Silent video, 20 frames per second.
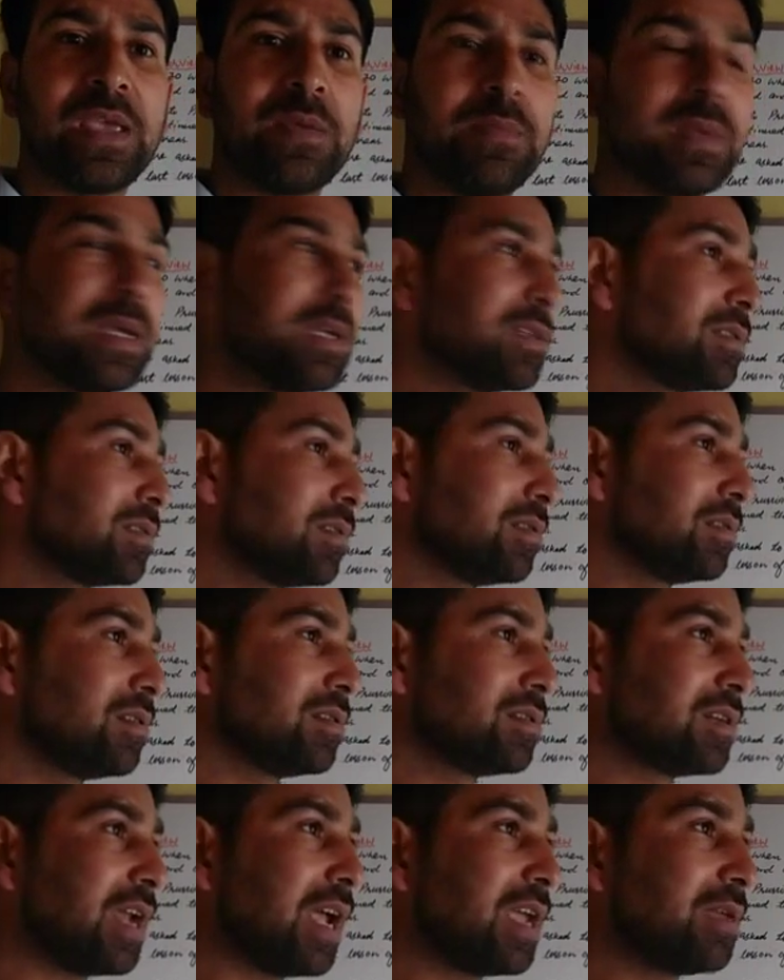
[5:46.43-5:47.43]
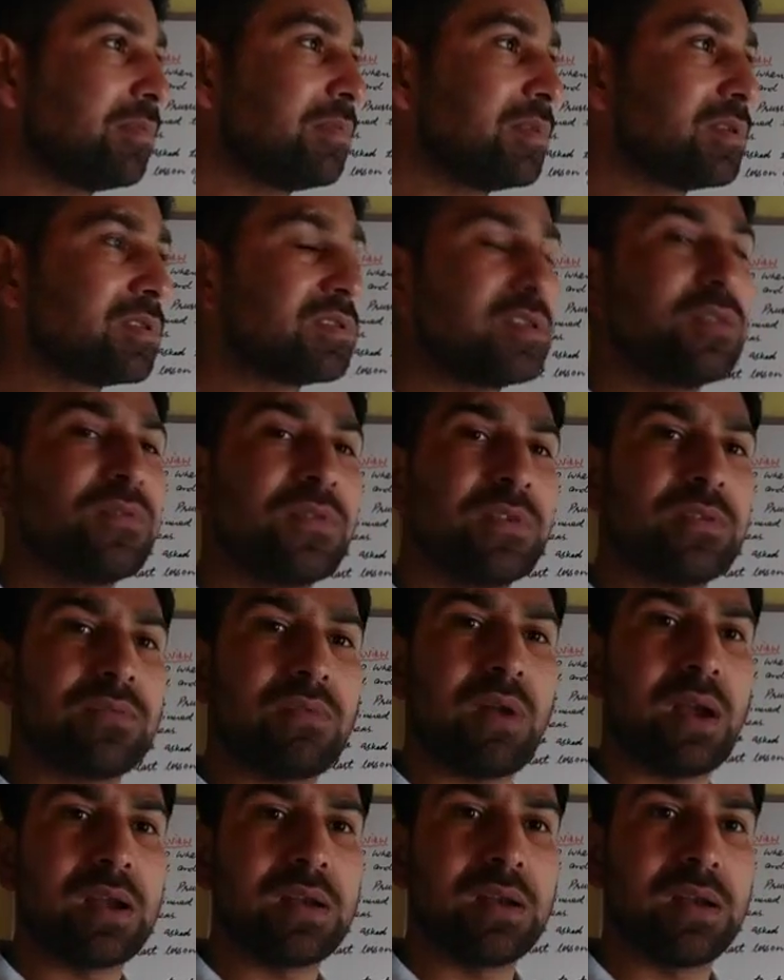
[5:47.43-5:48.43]
because the time is different
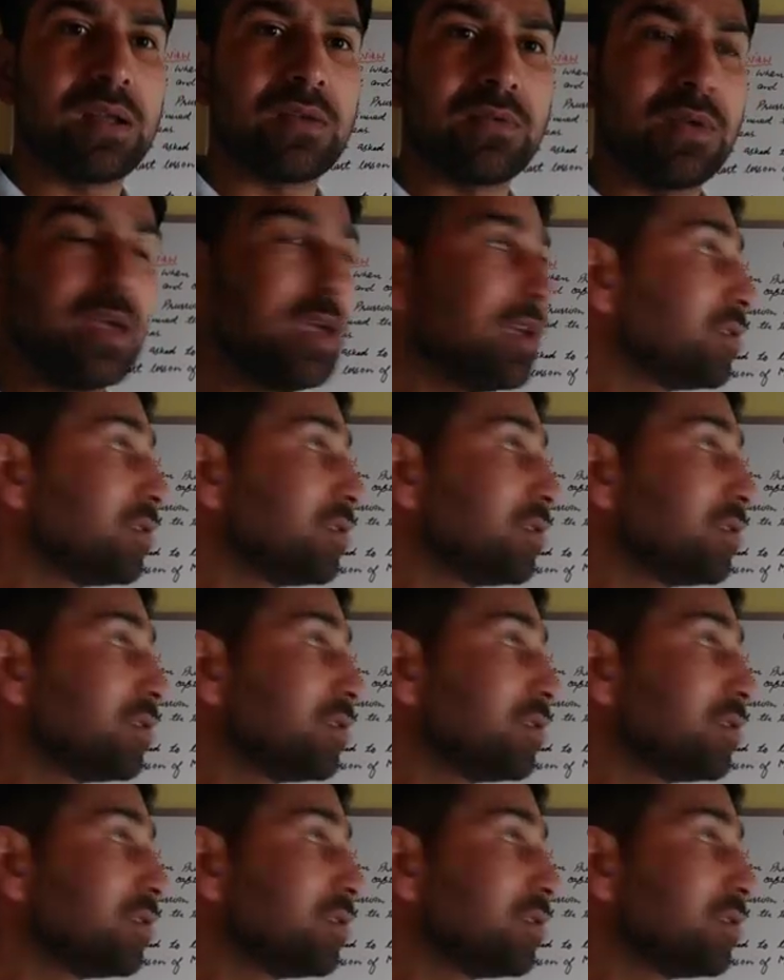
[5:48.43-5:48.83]
right now.